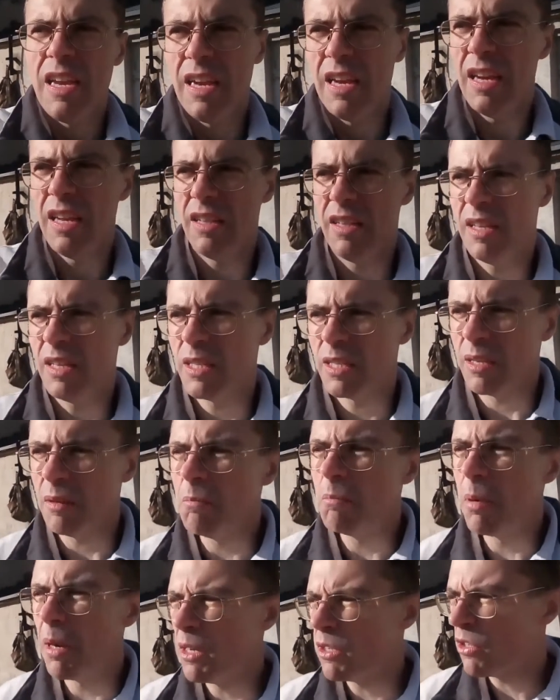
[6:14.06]
And these
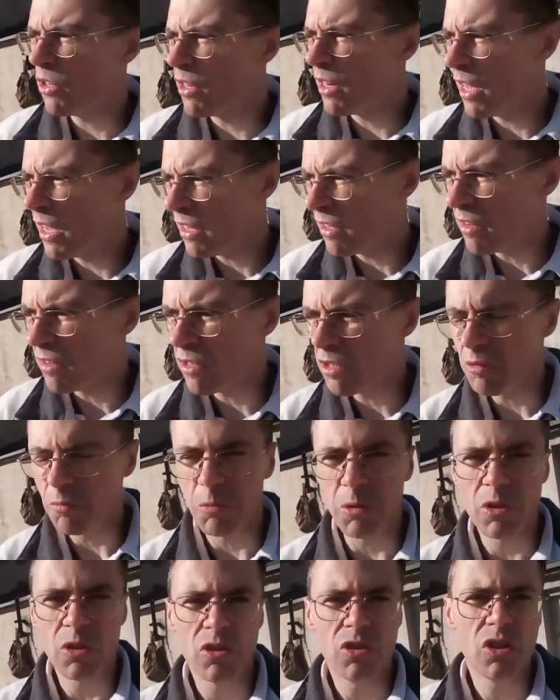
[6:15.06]
impersonators
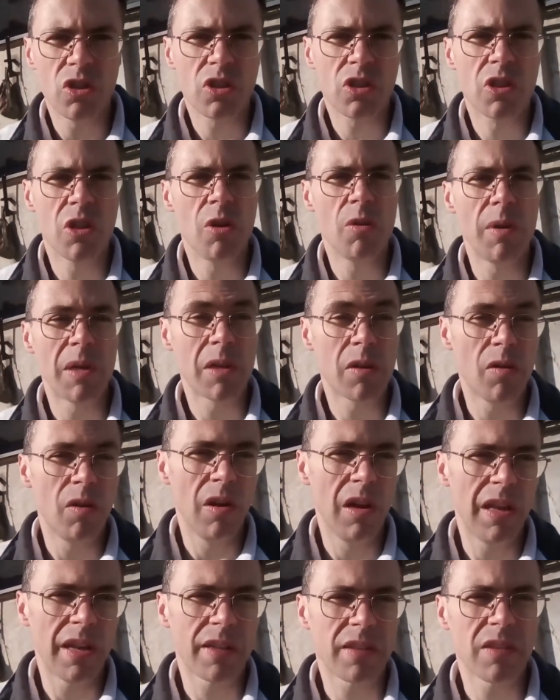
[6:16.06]
would just go and
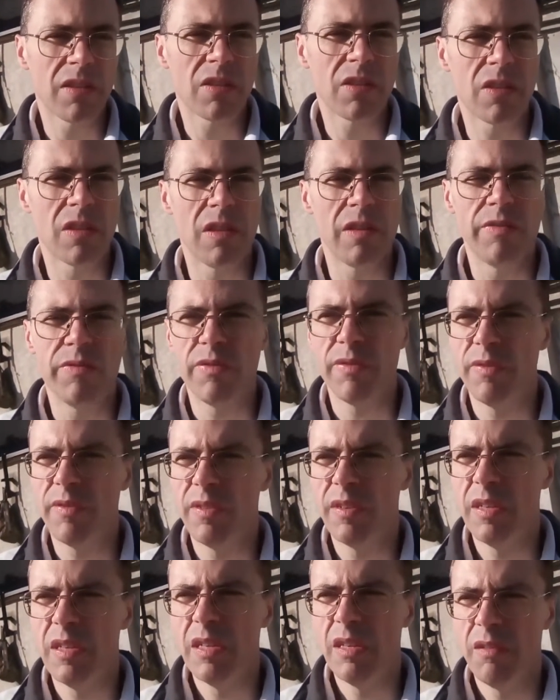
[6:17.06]
collect stuff
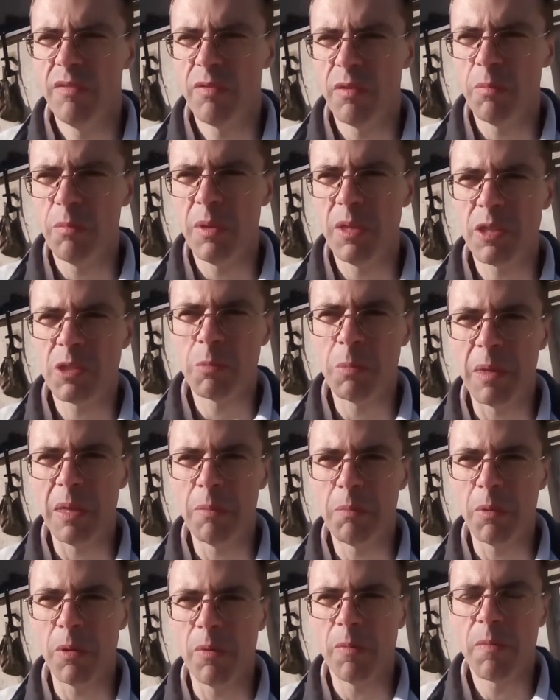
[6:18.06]
from these
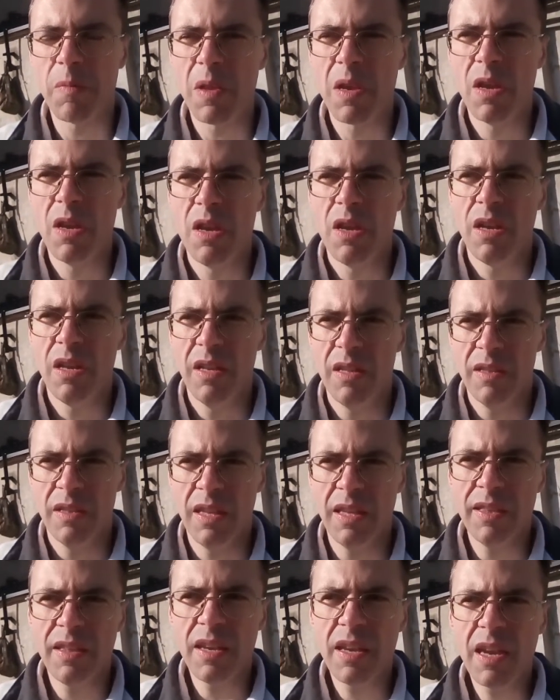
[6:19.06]
people.
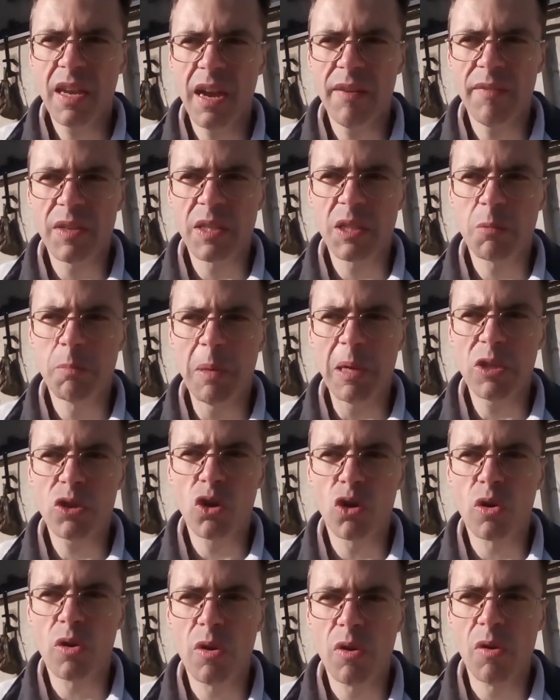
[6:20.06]
Then they have a
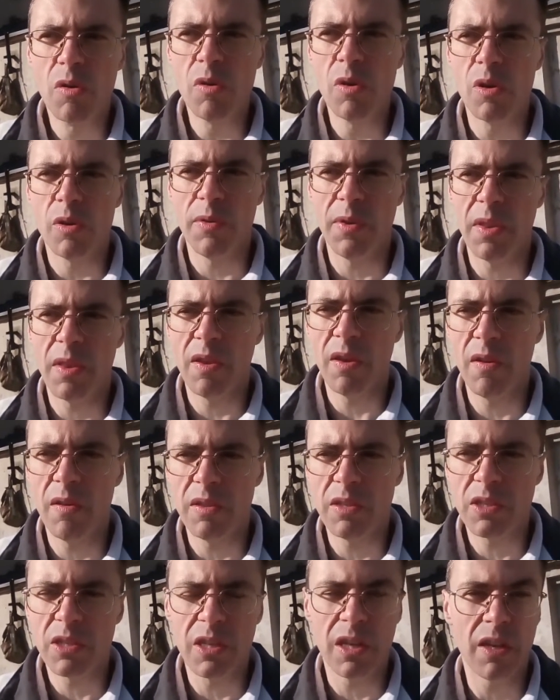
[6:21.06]
special crew over there
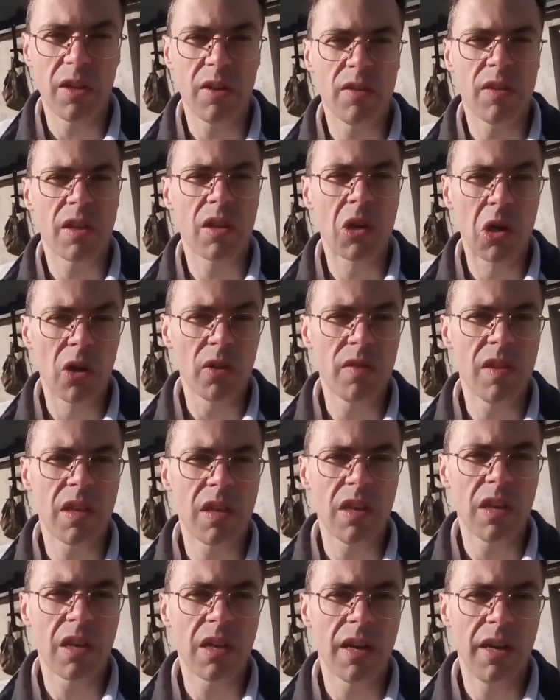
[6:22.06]
inside of the
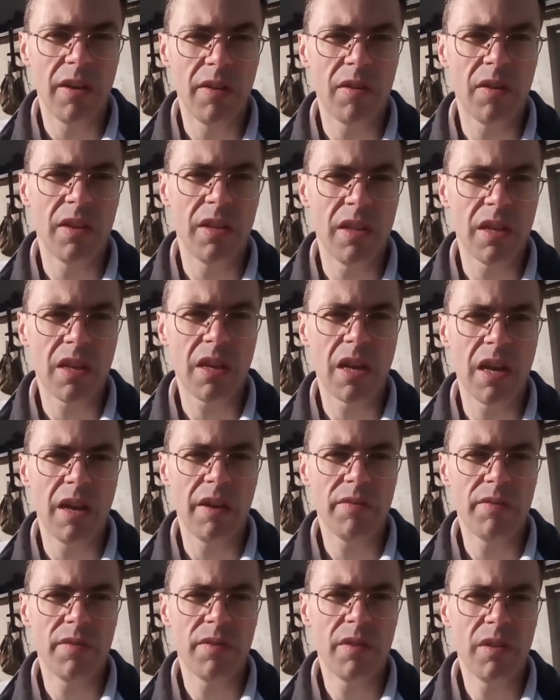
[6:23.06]
Grotniki, I already
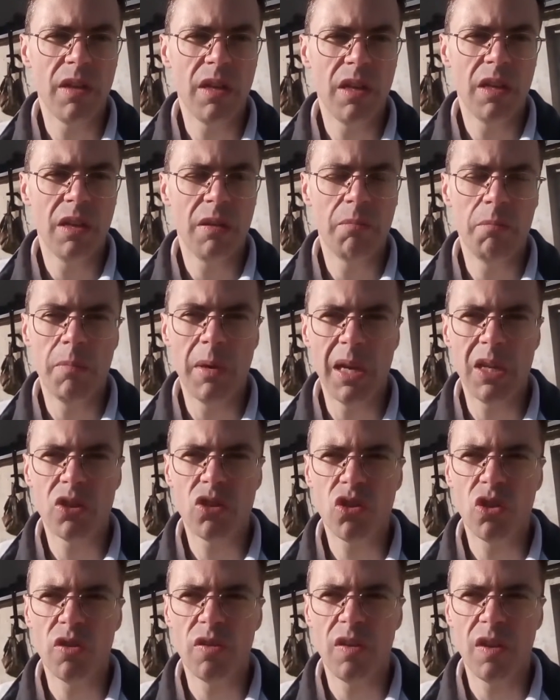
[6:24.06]
have
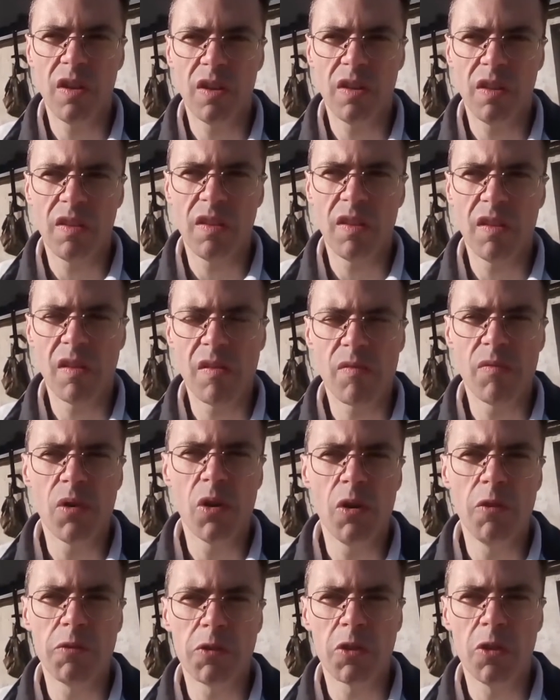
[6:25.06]
mentioned that, and it
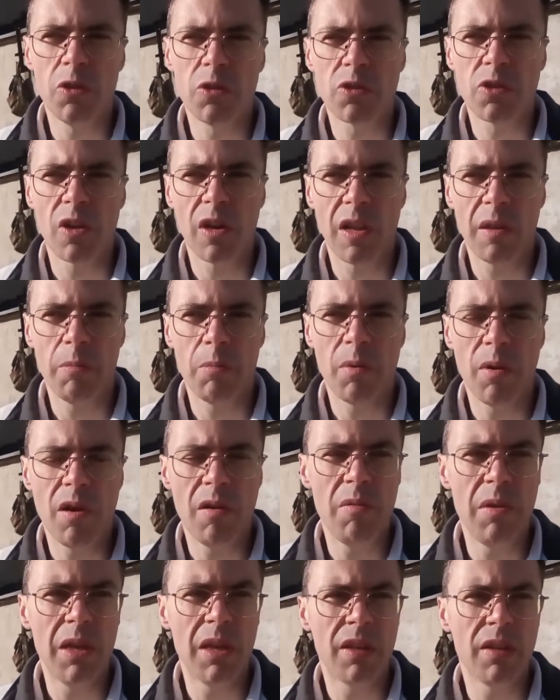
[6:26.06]
involves also
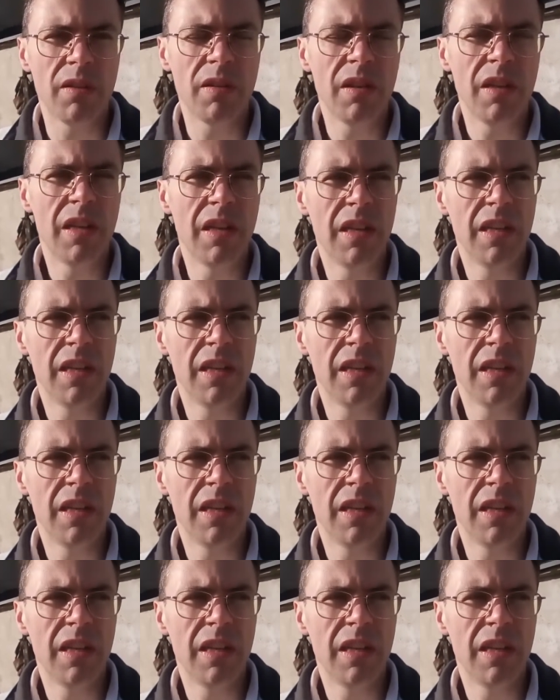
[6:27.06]
librarian